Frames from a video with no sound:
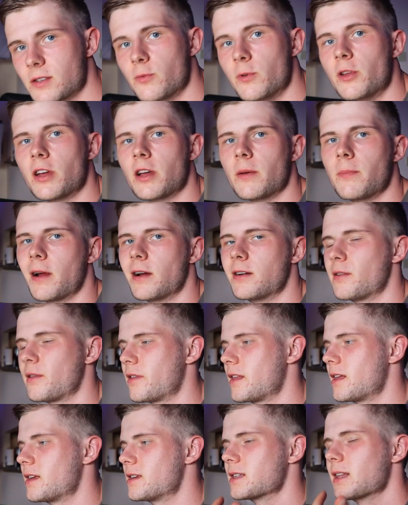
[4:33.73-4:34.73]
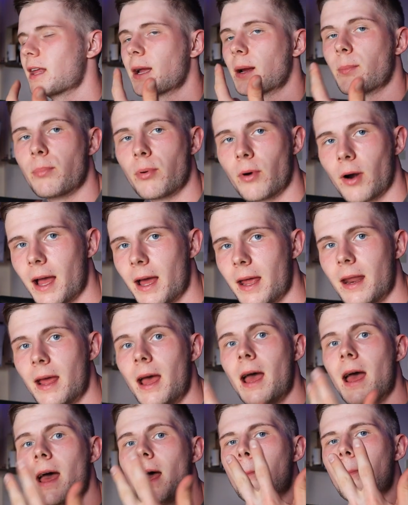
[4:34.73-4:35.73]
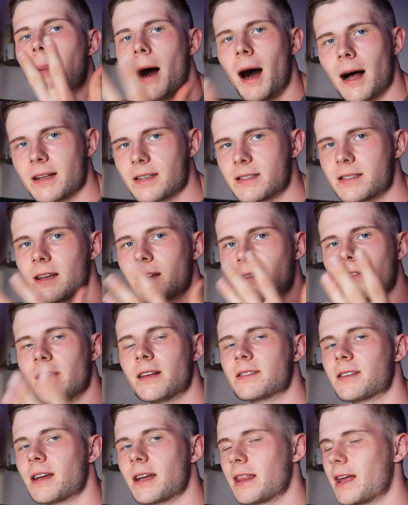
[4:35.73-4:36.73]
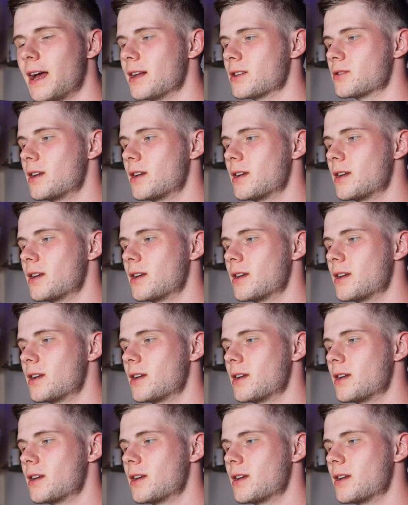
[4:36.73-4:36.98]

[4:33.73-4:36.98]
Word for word: when you compare it to things like bread, pasta, things like that.